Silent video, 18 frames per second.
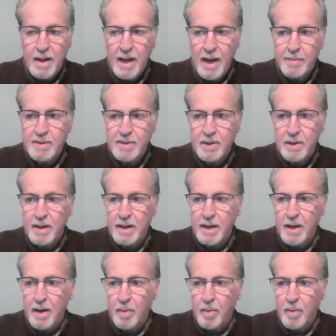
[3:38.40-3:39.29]
Yeah,
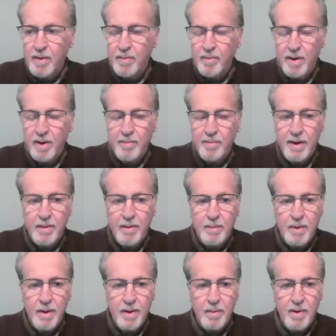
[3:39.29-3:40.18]
absolutely. You know, we we've
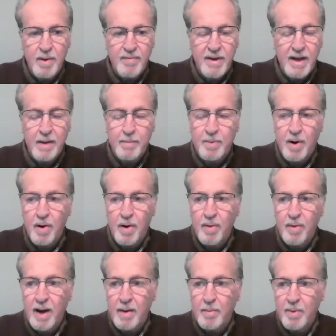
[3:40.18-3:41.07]
been we've had a
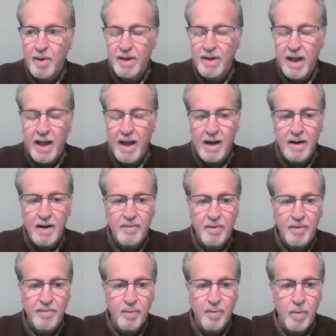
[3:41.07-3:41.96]
program with Canada
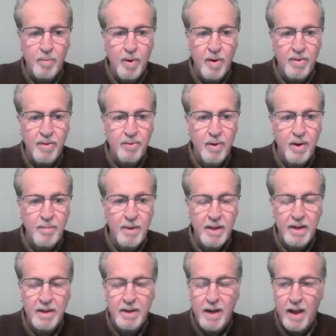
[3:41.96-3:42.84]
for 4.3
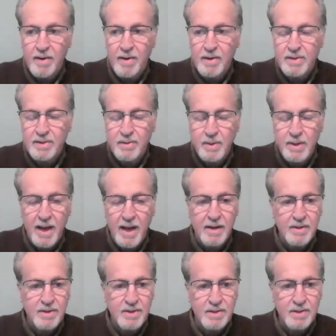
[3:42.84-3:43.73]
million dollars to
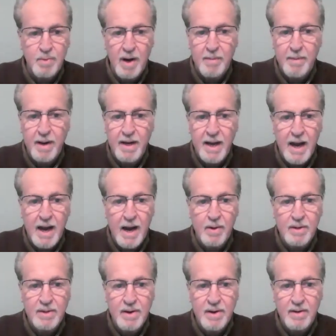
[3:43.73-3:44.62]
again just run many
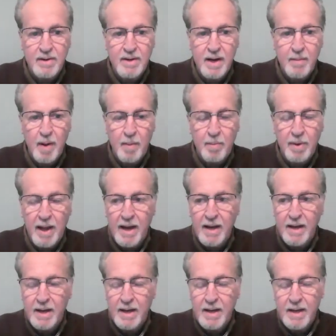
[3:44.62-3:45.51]
hours on our demo
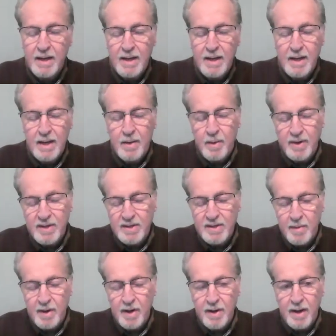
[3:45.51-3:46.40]
plant. We
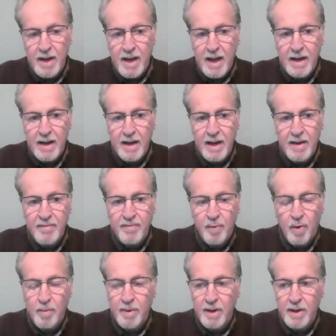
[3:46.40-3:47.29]
similarly had a
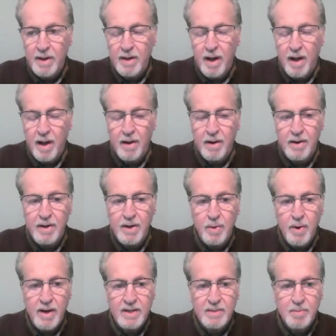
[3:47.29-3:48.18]
$4 million
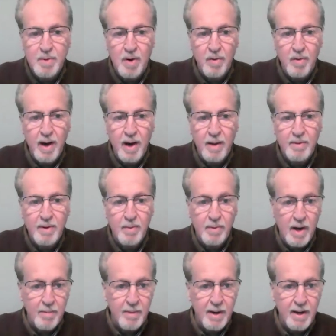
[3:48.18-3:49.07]
US program to
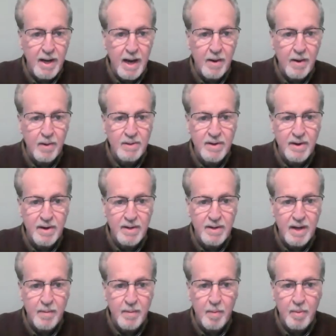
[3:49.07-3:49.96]
run many hours on our
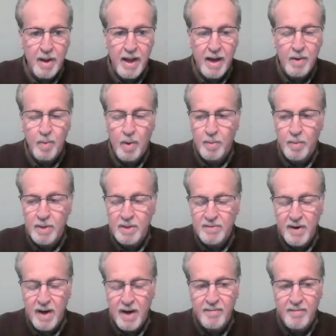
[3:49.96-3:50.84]
demo plant. One
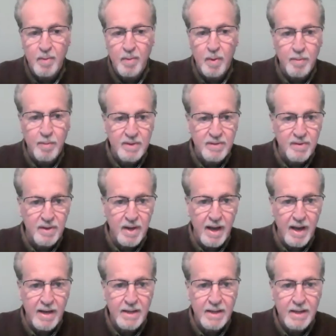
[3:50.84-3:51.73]
was for heavy, one was for
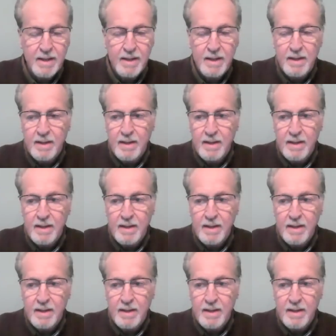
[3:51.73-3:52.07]
light.